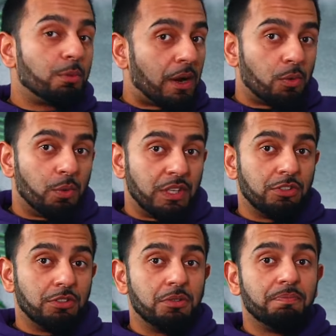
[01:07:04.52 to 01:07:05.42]
about what we
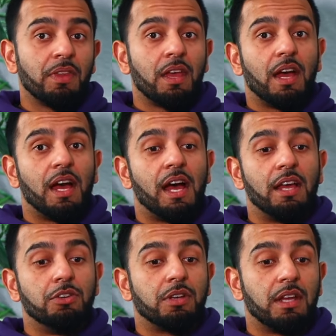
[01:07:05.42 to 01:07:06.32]
do.
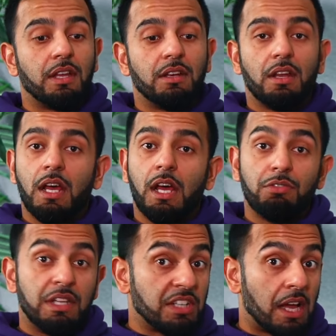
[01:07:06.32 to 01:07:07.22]
Uh, you can uh,
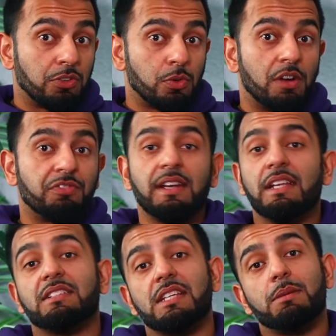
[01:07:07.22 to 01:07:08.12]
reach out to our
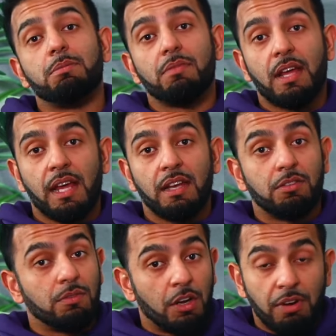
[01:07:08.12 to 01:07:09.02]
friendly team
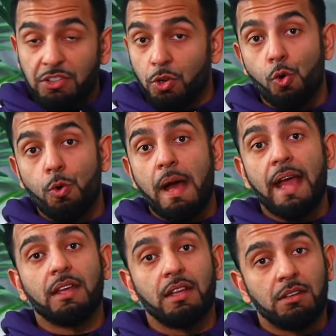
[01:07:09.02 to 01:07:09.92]
and arrange a call
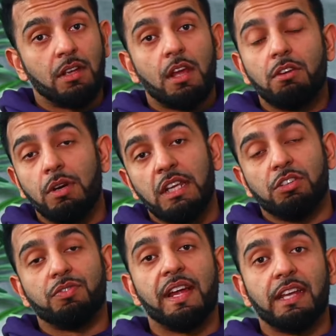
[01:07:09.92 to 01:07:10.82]
back and really
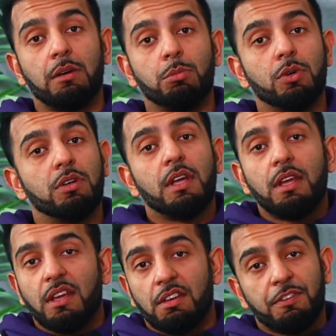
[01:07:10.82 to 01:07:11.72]
just find out more.
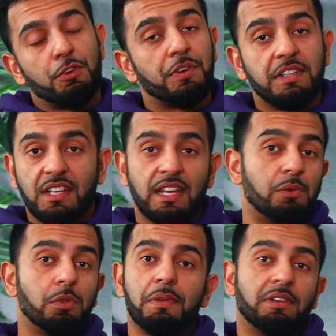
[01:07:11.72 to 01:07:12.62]
And feel free to
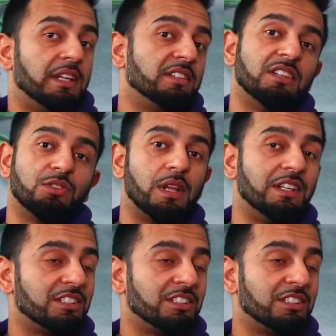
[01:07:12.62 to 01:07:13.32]
connect with me on LinkedIn as well,